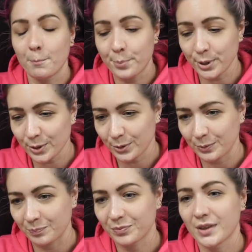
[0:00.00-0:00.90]

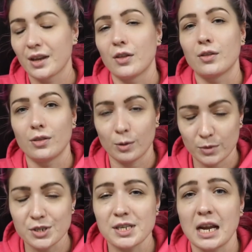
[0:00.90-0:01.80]
boom, the
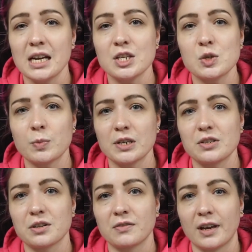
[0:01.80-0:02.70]
Mercedes
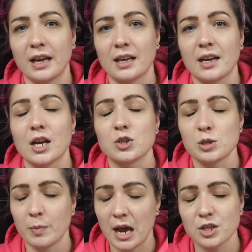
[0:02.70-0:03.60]
Sprinter van
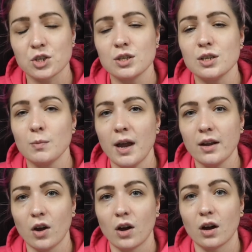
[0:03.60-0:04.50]
smashed into my
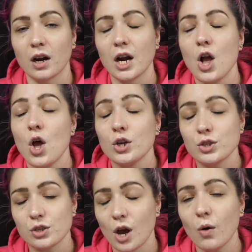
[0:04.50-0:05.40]
car
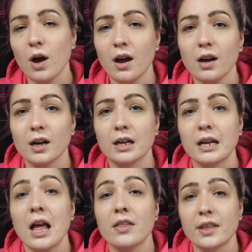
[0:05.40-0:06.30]
so hard
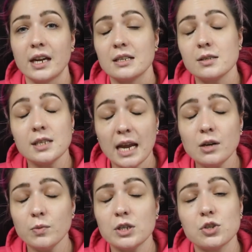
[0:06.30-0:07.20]
that it
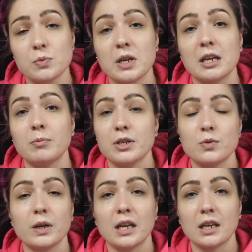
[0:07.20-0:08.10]
sandwiched me
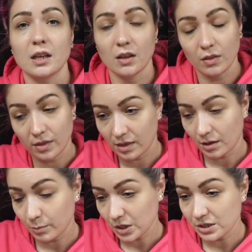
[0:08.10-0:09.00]
between
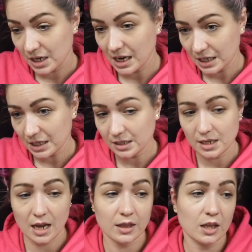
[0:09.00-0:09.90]
the Mercedes
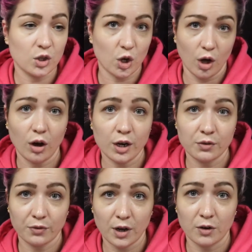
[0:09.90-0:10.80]
and then the car
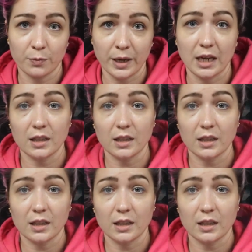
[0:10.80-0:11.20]
in front of me.